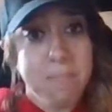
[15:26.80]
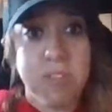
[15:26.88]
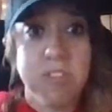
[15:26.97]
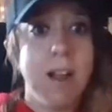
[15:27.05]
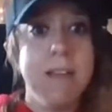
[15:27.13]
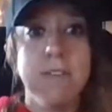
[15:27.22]

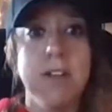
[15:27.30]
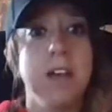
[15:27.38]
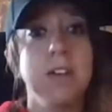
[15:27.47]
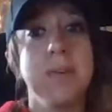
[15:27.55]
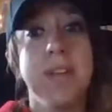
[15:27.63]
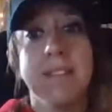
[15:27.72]
Sorry for
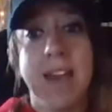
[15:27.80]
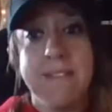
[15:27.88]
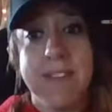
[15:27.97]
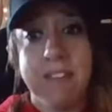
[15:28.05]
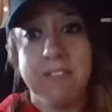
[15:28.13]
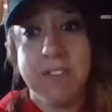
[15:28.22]
not going
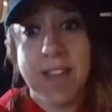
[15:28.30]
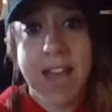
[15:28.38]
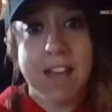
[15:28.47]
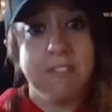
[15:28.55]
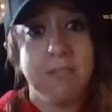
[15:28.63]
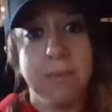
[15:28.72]
live yesterday.
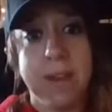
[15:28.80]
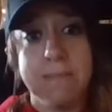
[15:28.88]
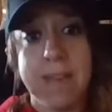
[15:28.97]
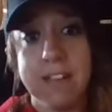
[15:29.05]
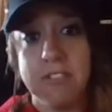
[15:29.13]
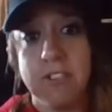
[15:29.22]
I just want to
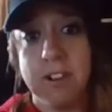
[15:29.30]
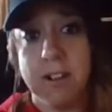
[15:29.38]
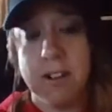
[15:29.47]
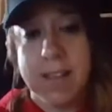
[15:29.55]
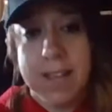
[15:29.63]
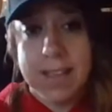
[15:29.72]
make
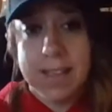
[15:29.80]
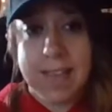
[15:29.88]
sure